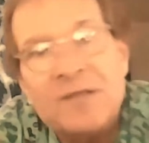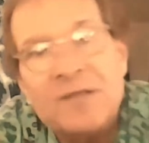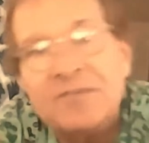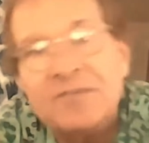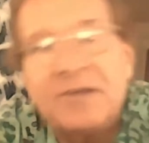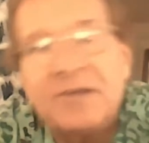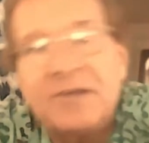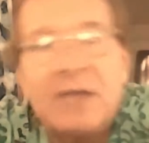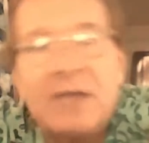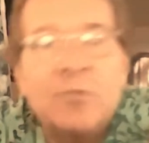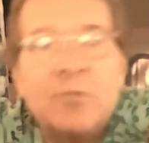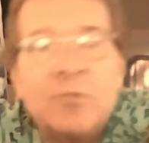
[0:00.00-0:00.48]

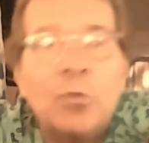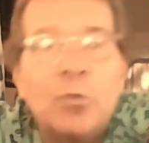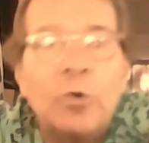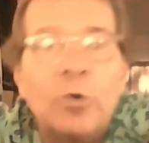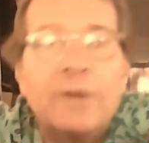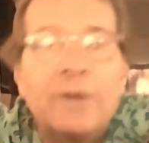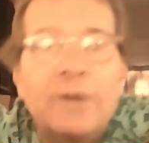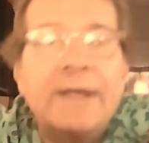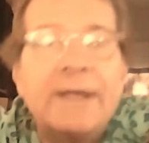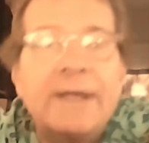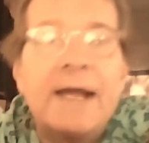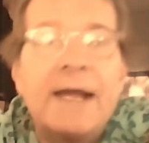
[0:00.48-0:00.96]
that I've been
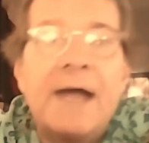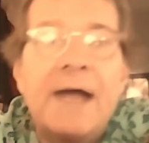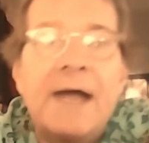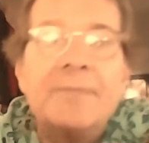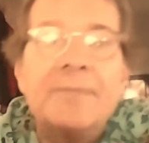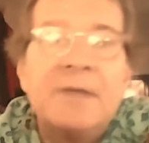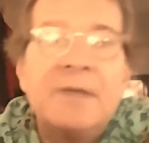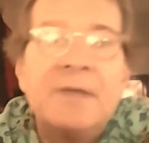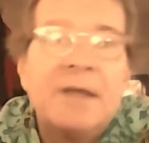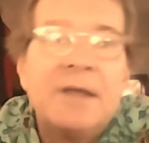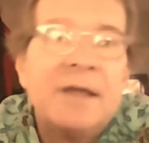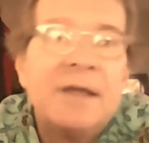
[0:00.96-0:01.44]
working on.
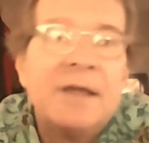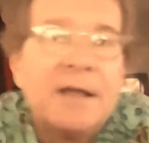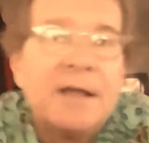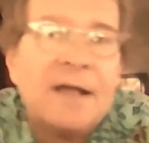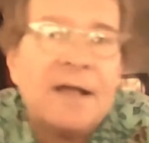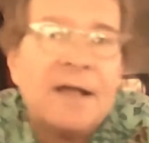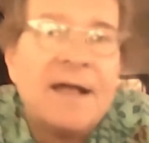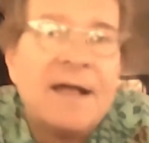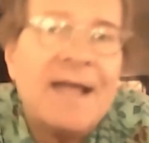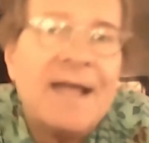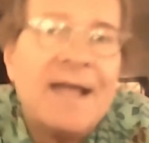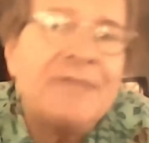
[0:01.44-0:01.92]

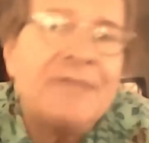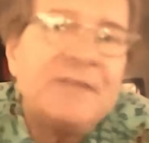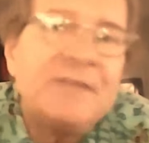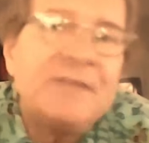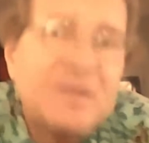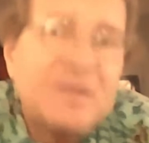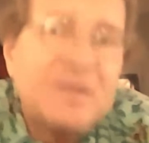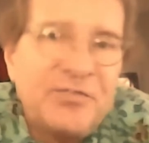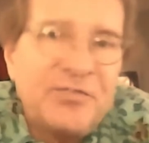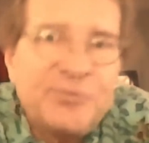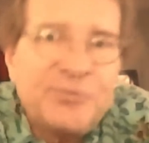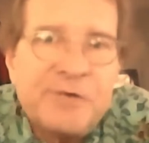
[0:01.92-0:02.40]
I have a
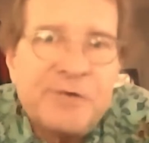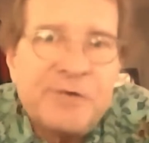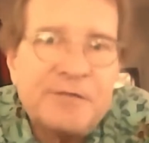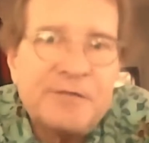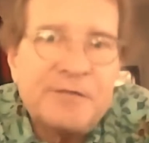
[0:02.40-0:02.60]
history